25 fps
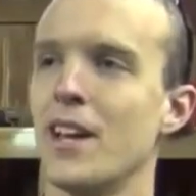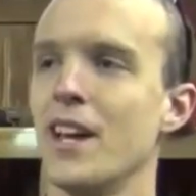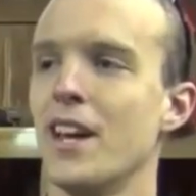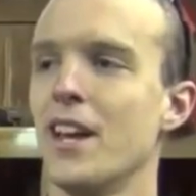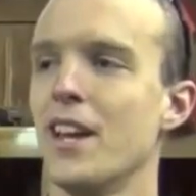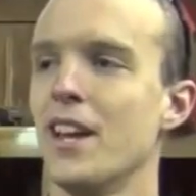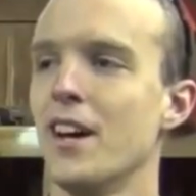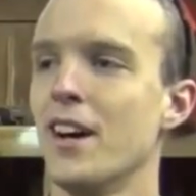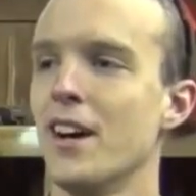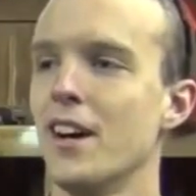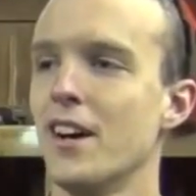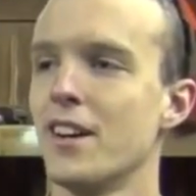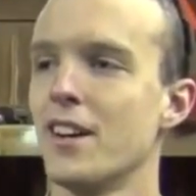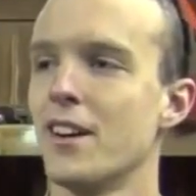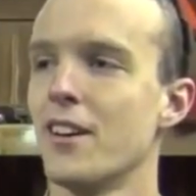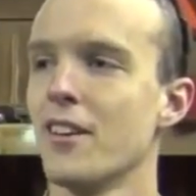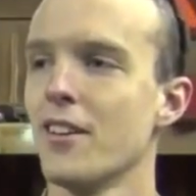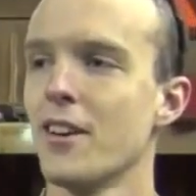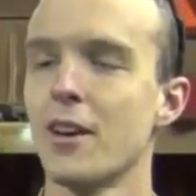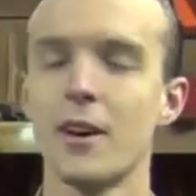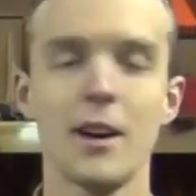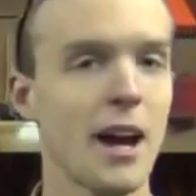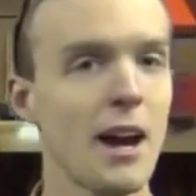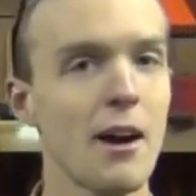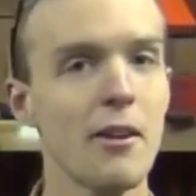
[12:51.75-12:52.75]
And, uh, and you're
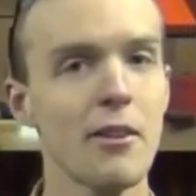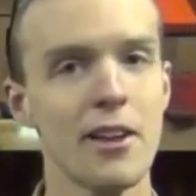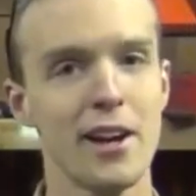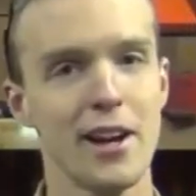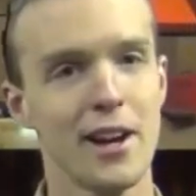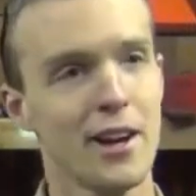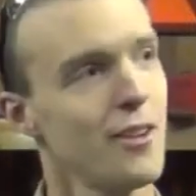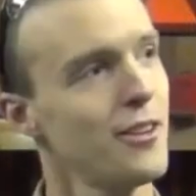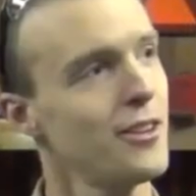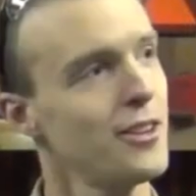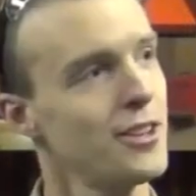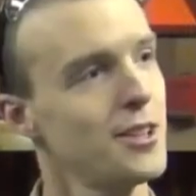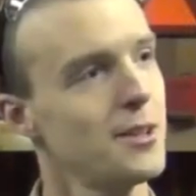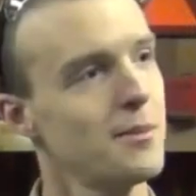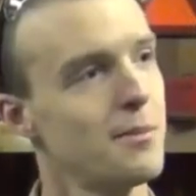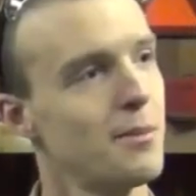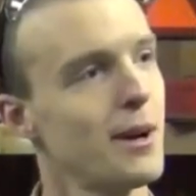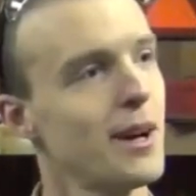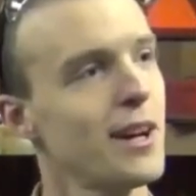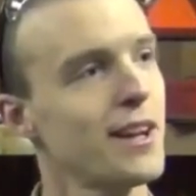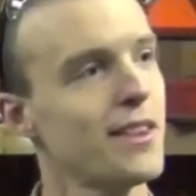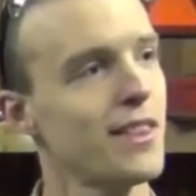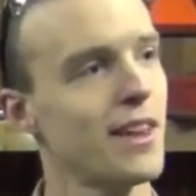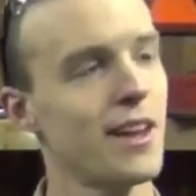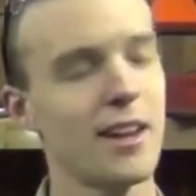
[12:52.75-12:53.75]
like, how the hell did you
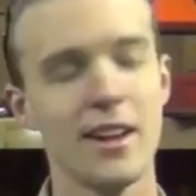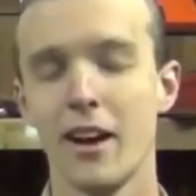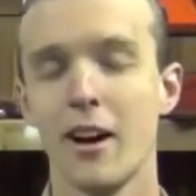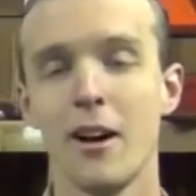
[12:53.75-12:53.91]
break that?